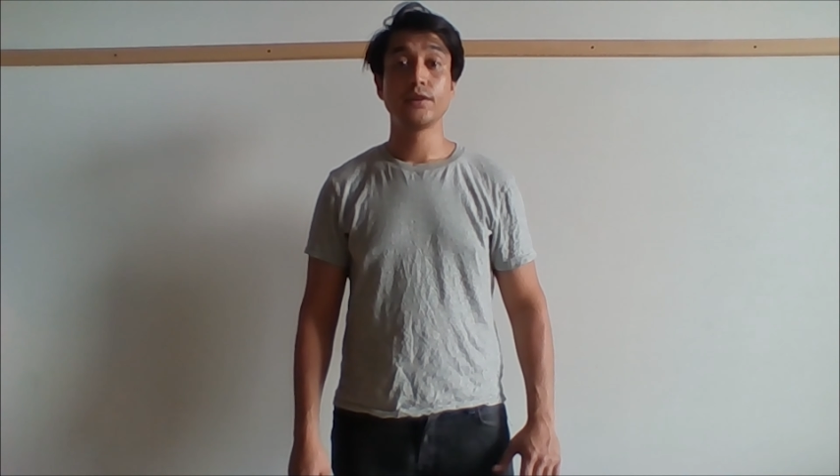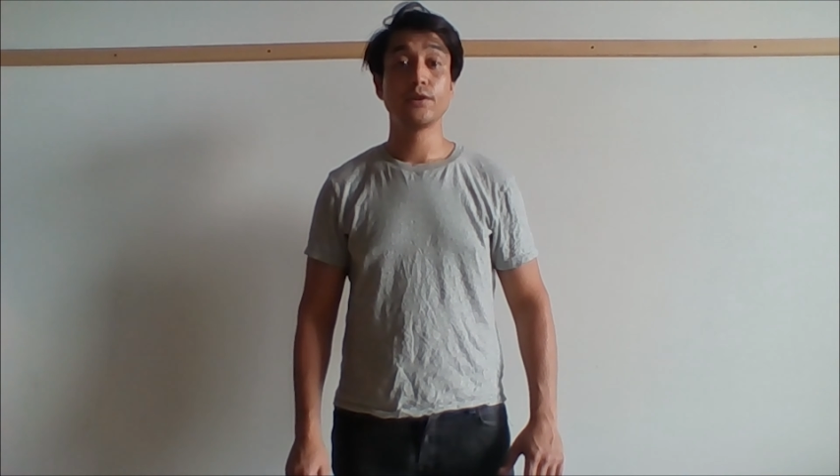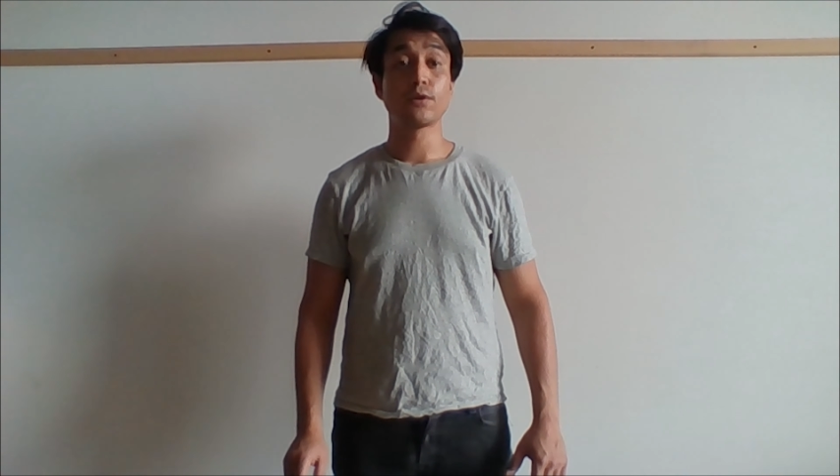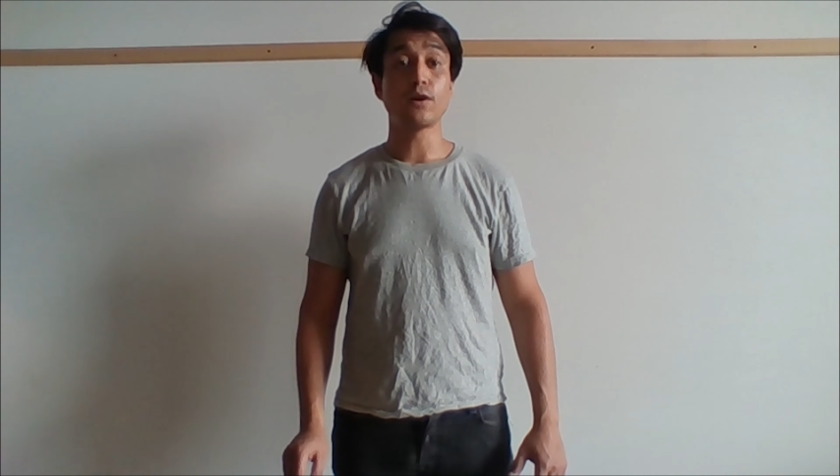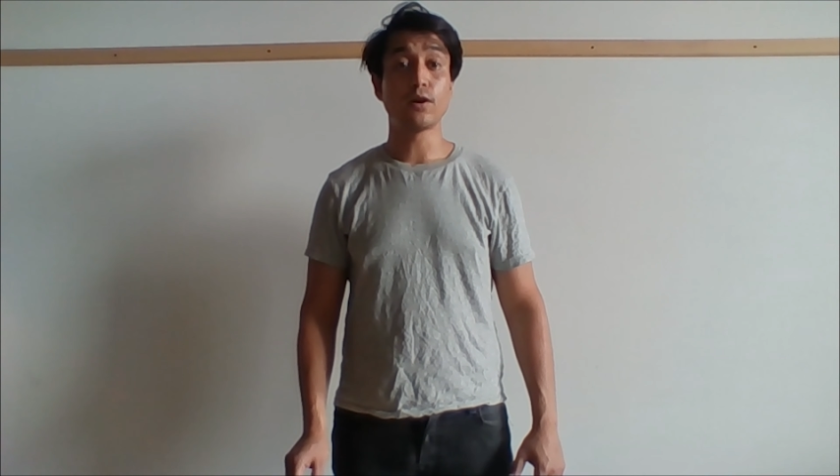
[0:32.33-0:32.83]

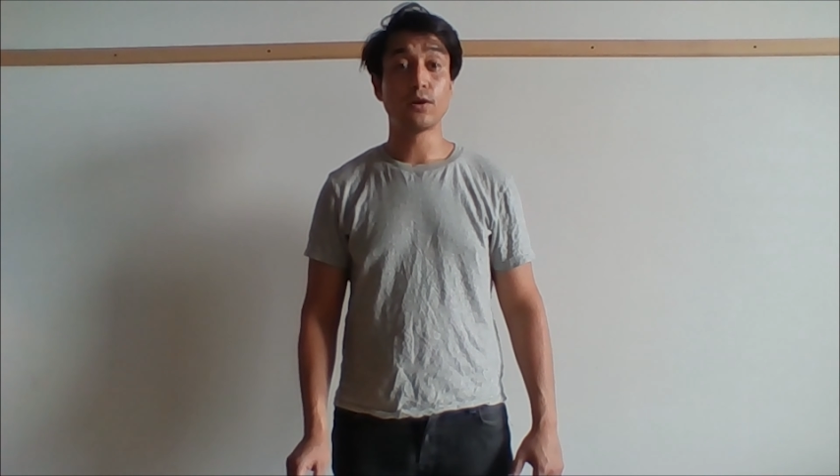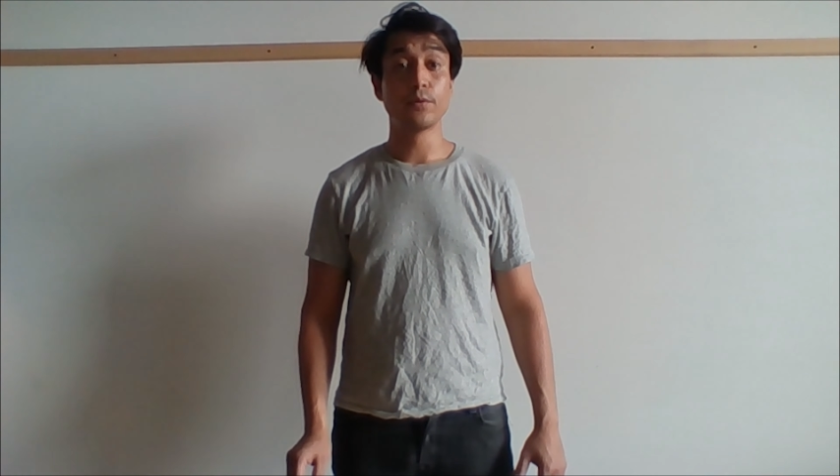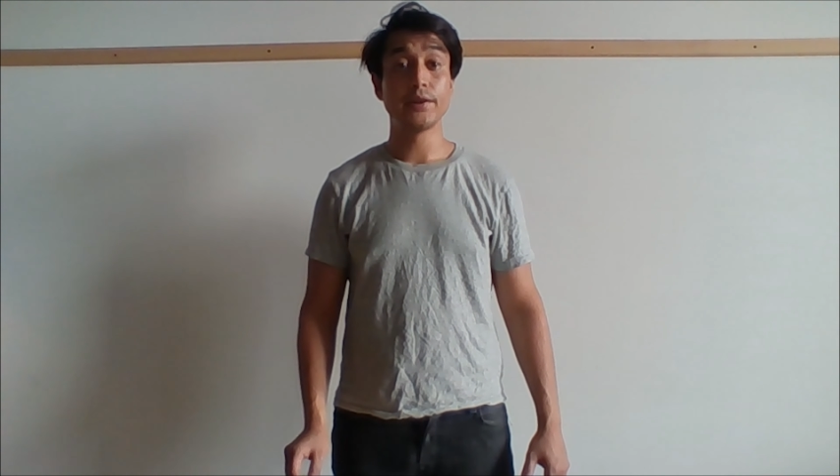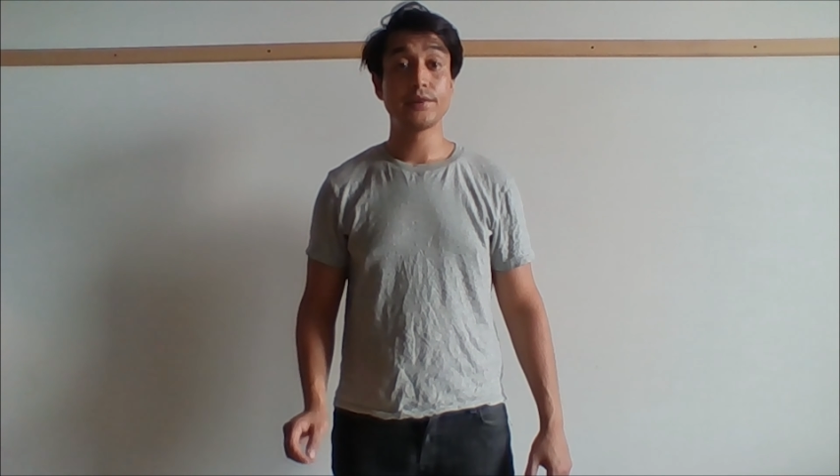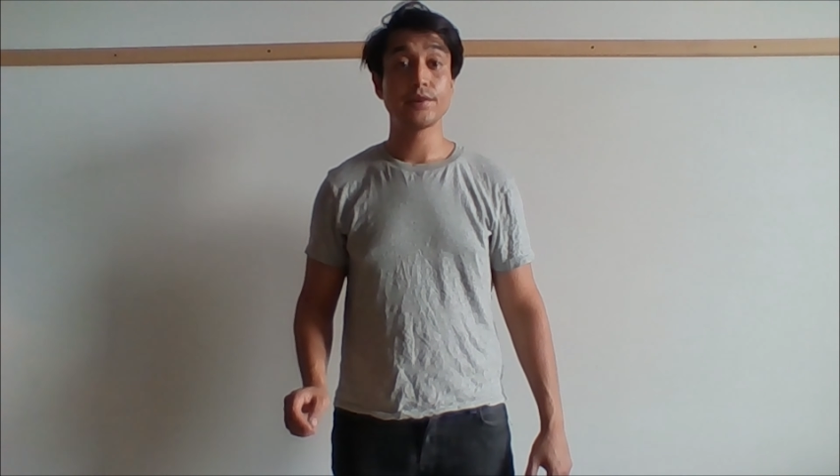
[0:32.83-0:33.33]
you're
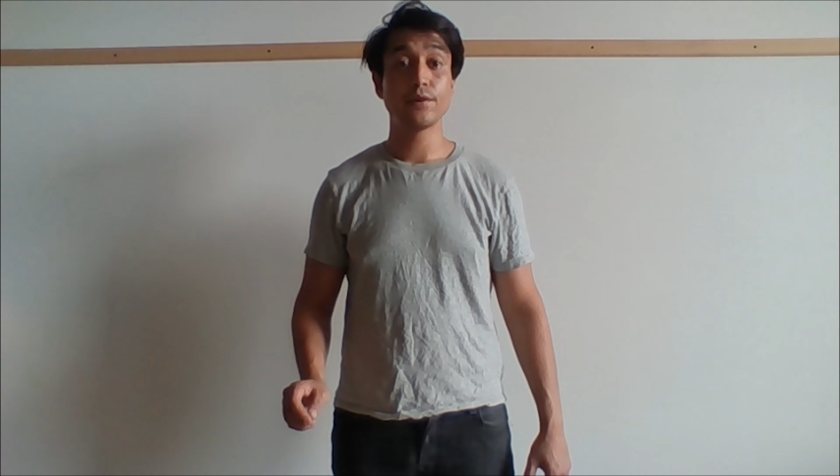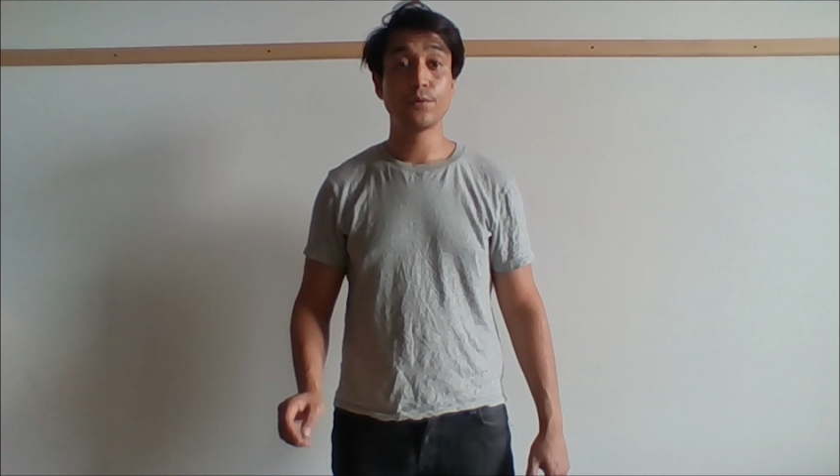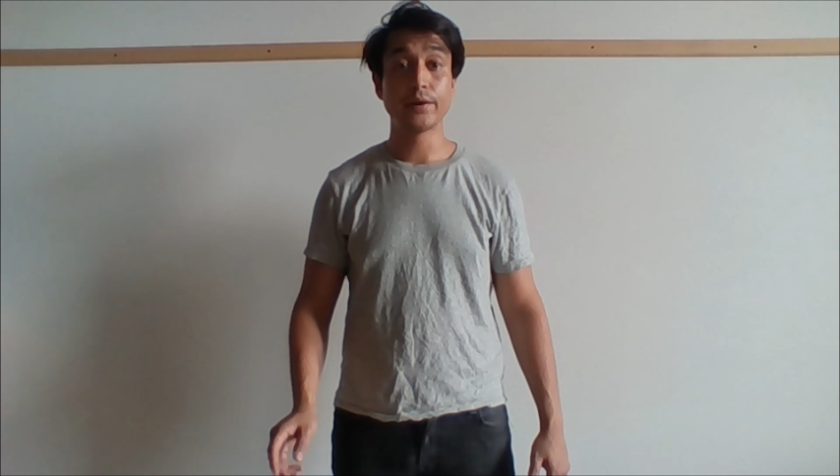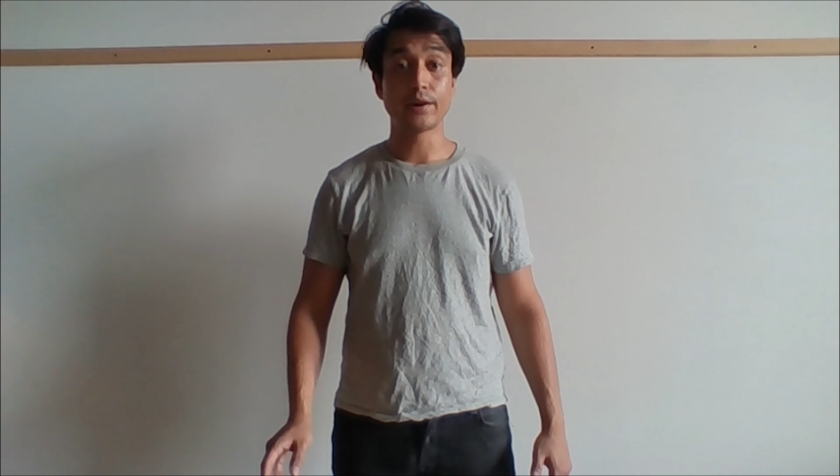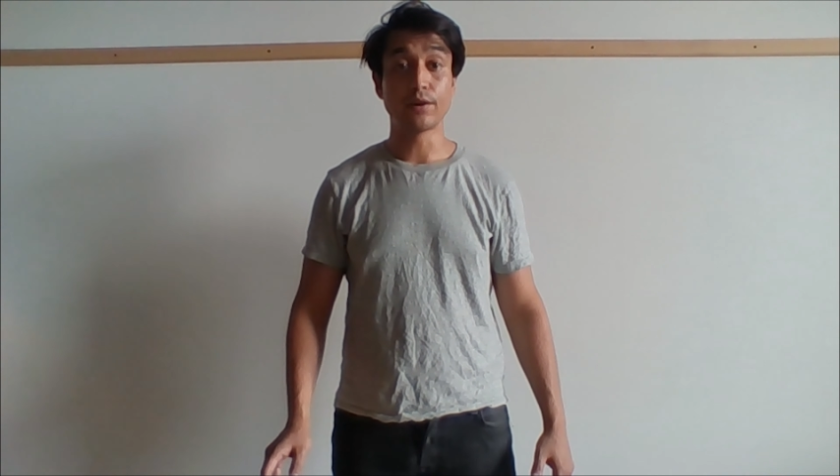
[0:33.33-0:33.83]
always
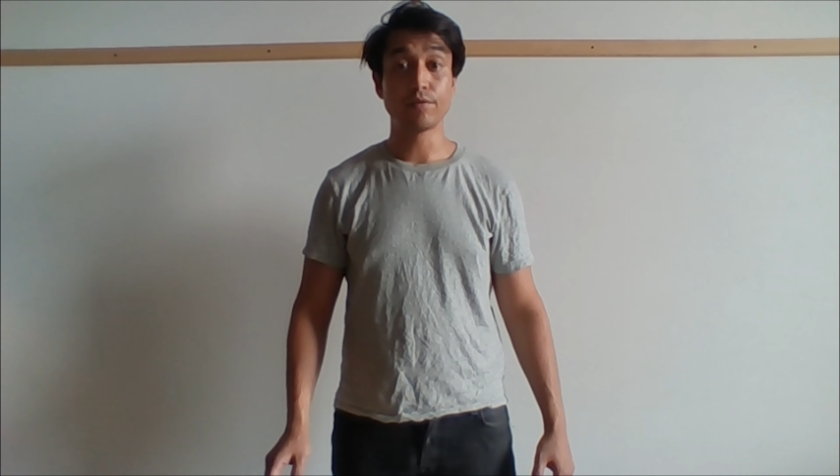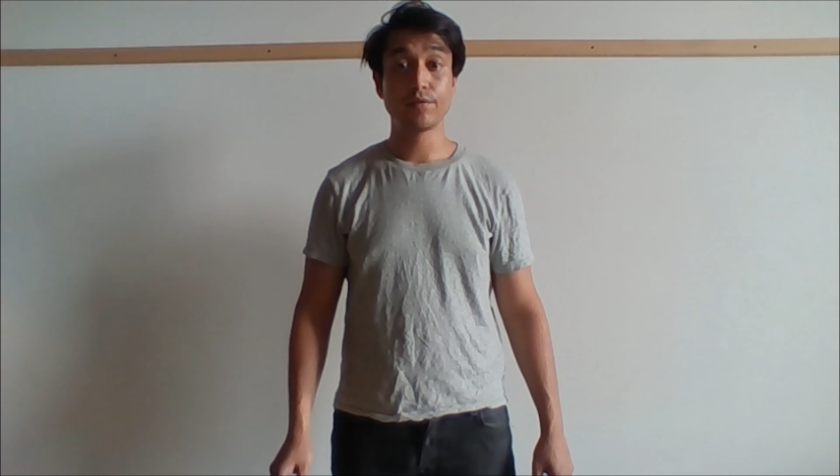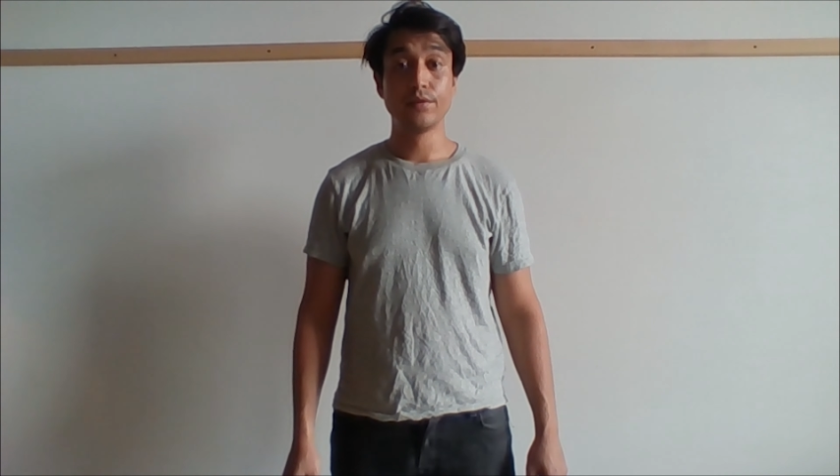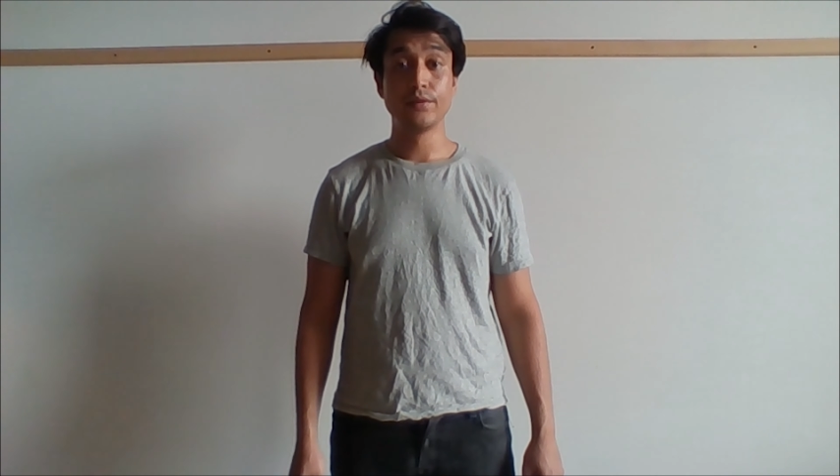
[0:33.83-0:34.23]
aware of.